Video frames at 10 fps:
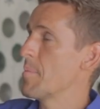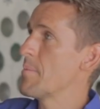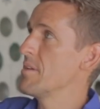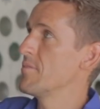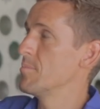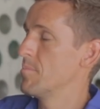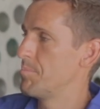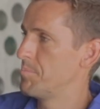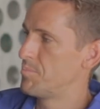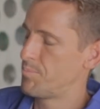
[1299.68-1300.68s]
maybe even
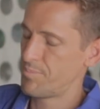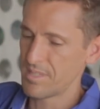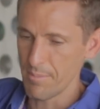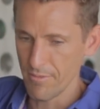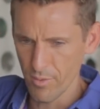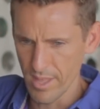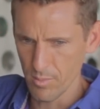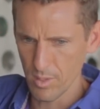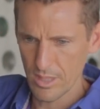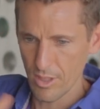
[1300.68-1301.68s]
a step before that,
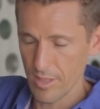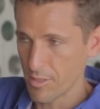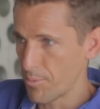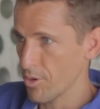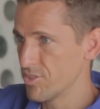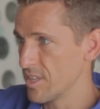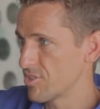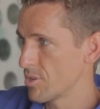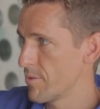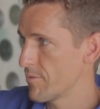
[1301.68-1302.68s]
like the process.
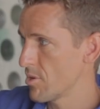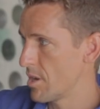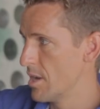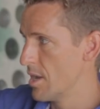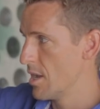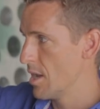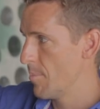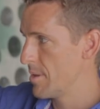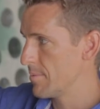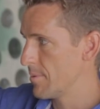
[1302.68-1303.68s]
So we've got,
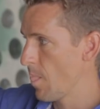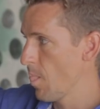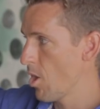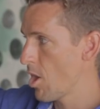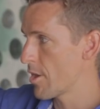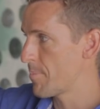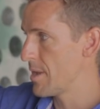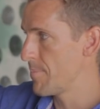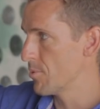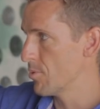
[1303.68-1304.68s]
a lot of
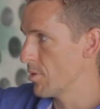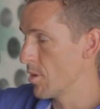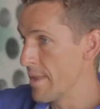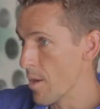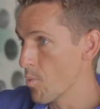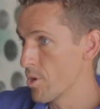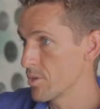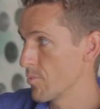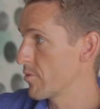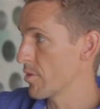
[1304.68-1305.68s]
people are now
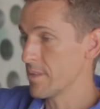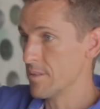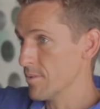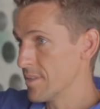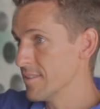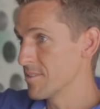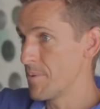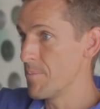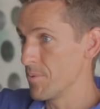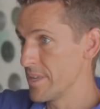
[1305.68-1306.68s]
working. We've got tons of
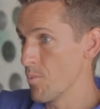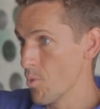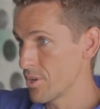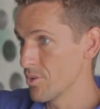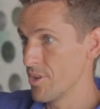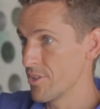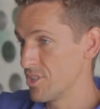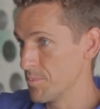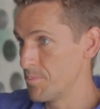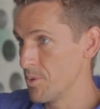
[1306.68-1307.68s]
people here working on
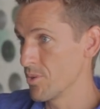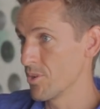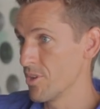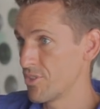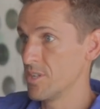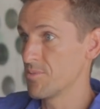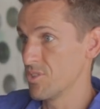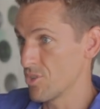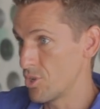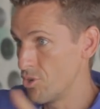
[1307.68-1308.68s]
Earthships, building on Earthships, and
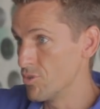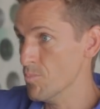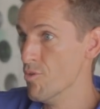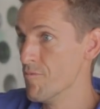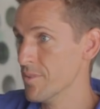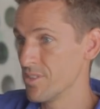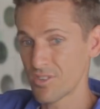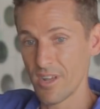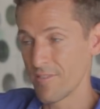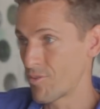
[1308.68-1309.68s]
there's a huge movement that's
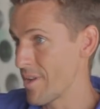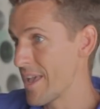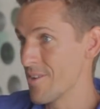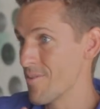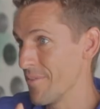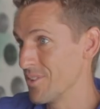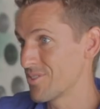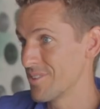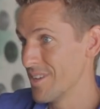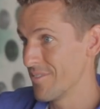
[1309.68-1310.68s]
kind of created around
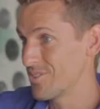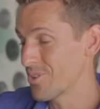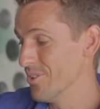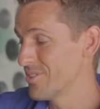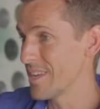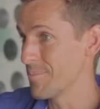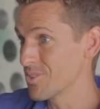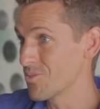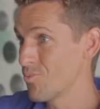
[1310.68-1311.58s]
this concept, and it's